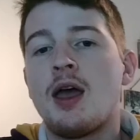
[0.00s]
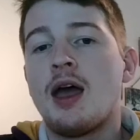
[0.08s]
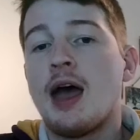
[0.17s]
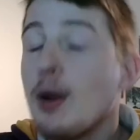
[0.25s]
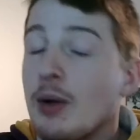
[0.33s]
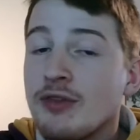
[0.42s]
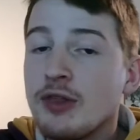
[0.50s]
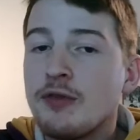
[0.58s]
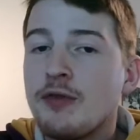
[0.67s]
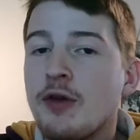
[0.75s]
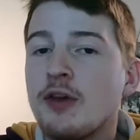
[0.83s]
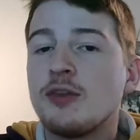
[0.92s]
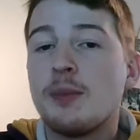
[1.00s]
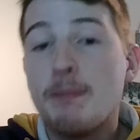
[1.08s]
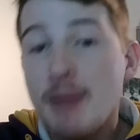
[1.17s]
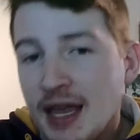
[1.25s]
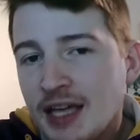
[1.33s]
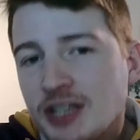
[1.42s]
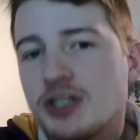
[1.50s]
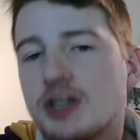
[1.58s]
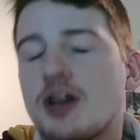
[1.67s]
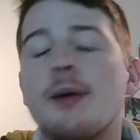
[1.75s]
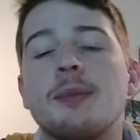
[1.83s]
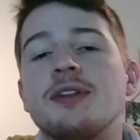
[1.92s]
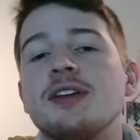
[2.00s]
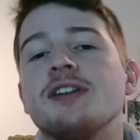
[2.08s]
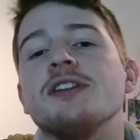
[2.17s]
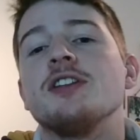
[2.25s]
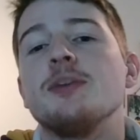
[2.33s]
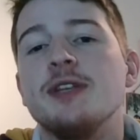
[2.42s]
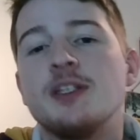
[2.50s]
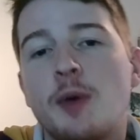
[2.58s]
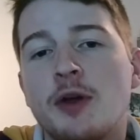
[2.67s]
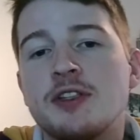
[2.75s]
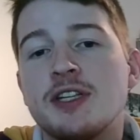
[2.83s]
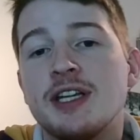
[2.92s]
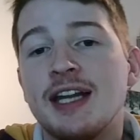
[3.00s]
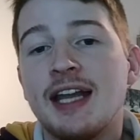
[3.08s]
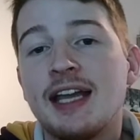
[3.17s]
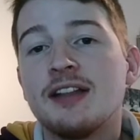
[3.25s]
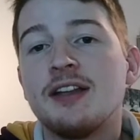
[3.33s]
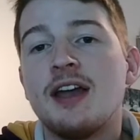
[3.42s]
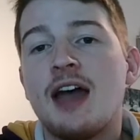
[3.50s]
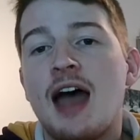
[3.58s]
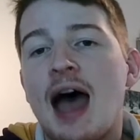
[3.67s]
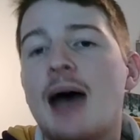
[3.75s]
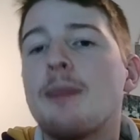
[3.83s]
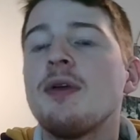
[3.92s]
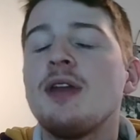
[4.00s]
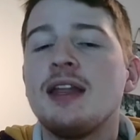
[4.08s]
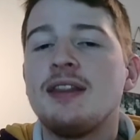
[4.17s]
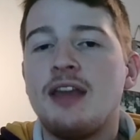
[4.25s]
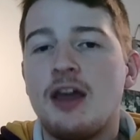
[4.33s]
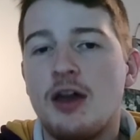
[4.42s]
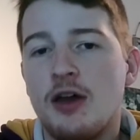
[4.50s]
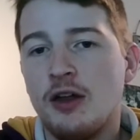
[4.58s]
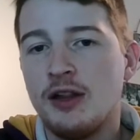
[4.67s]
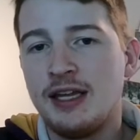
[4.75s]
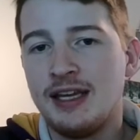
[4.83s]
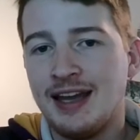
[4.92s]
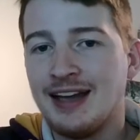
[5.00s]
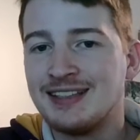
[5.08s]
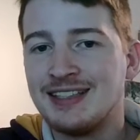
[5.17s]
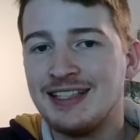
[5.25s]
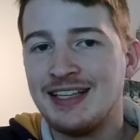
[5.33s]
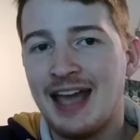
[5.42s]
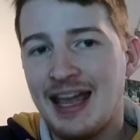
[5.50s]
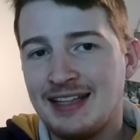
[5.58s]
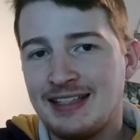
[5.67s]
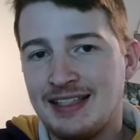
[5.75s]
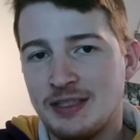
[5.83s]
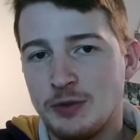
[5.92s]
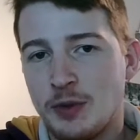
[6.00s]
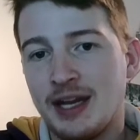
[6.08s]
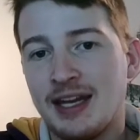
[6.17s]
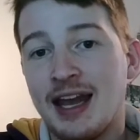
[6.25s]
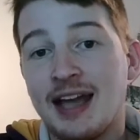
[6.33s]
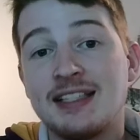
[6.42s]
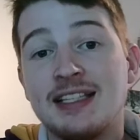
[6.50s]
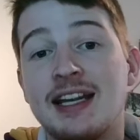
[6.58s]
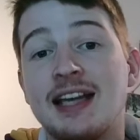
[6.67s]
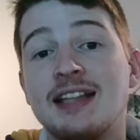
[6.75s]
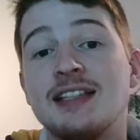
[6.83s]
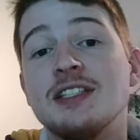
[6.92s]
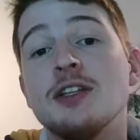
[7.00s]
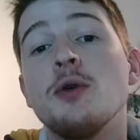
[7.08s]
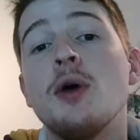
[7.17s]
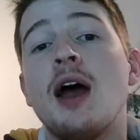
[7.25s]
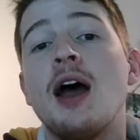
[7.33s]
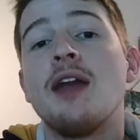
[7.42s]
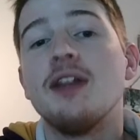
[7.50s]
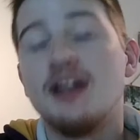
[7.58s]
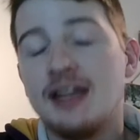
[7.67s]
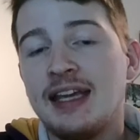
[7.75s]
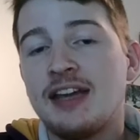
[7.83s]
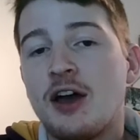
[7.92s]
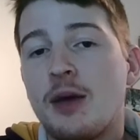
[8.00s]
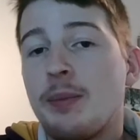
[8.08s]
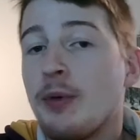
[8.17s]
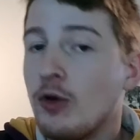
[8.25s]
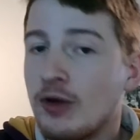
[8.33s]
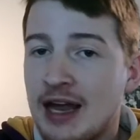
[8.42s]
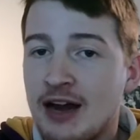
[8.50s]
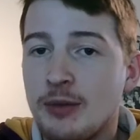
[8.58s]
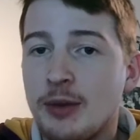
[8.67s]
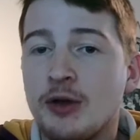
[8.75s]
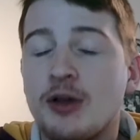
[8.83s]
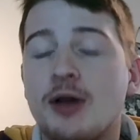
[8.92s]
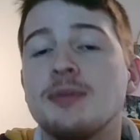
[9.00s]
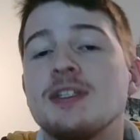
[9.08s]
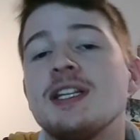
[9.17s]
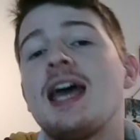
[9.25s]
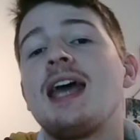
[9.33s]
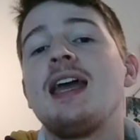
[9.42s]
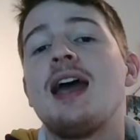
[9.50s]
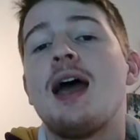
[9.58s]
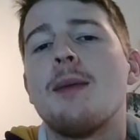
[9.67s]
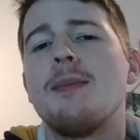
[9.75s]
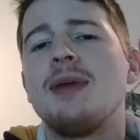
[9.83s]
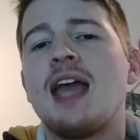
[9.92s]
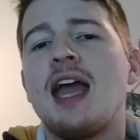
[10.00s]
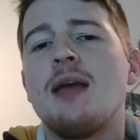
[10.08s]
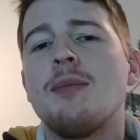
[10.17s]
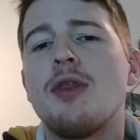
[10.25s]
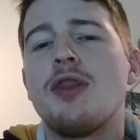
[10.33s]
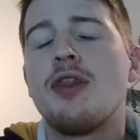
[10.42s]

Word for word: However, the first major competition to be sponsored in England happened in the early 1980s, when in 1982, the League Cup, or Carabao Cup today, became the